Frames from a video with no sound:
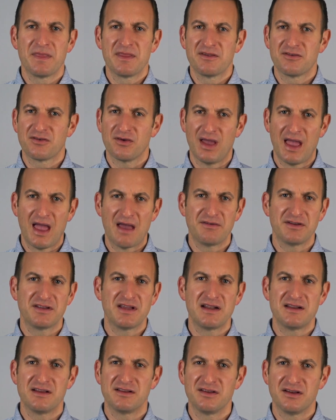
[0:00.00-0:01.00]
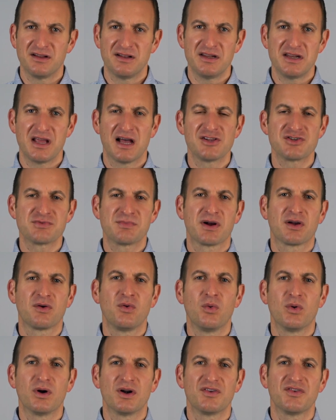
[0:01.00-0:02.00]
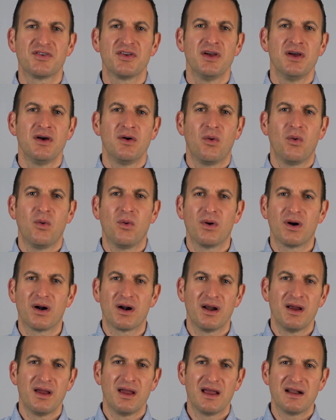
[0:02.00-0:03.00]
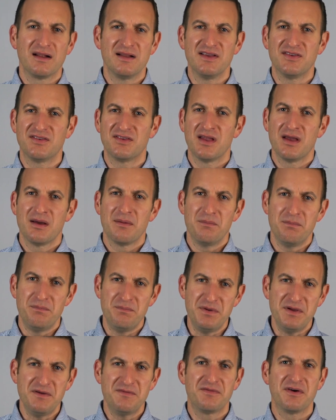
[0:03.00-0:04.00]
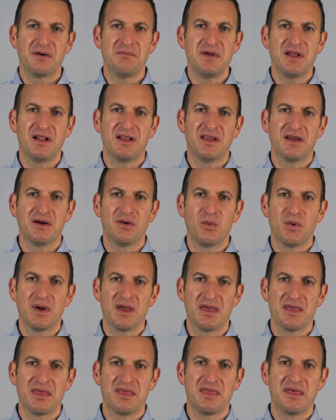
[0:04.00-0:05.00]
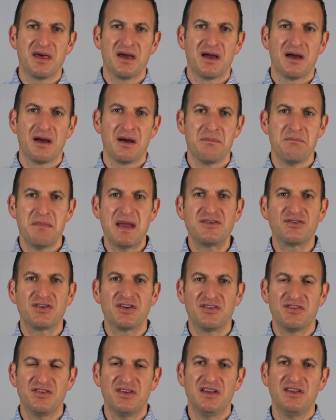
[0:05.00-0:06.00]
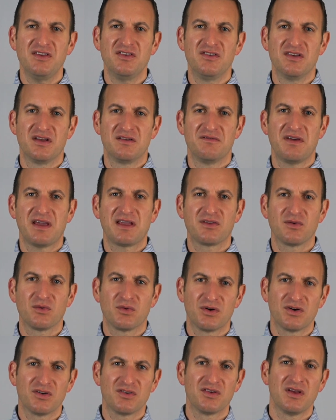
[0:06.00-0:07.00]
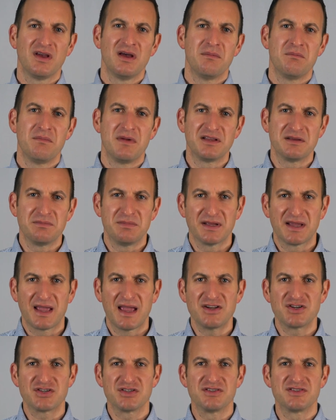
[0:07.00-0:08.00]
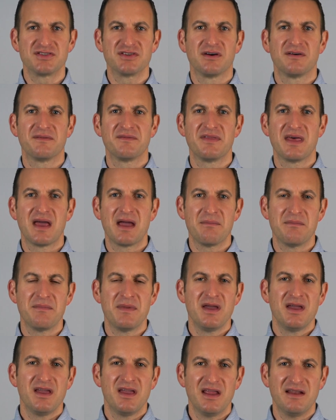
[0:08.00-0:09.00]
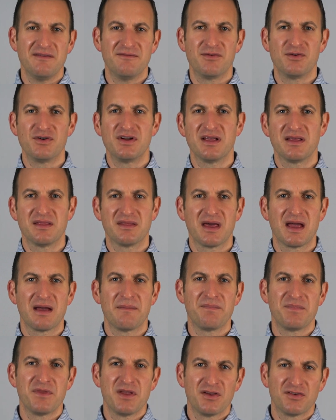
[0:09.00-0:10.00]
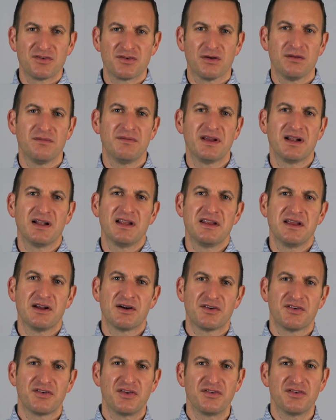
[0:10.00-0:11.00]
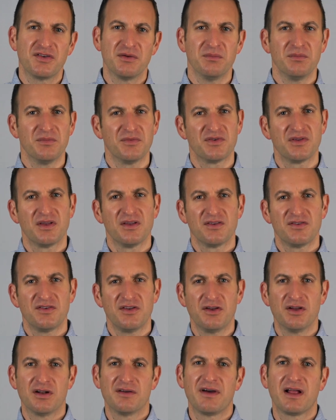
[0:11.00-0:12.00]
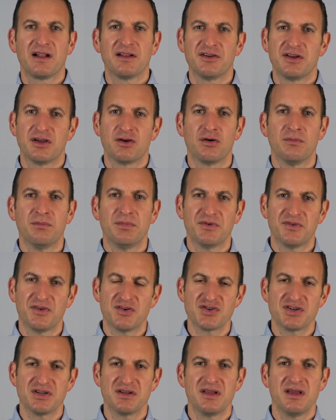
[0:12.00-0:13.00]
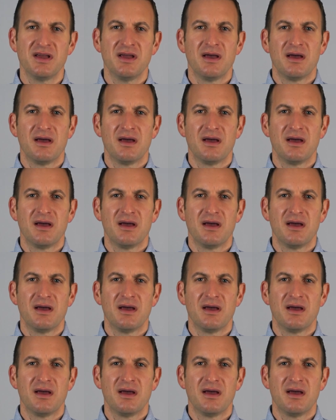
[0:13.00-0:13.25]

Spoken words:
so have attended a linear algebra course, or at least be familiar with matrices and vectors, multiplications of them, inverting them, solving linear systems, singular value decomposition,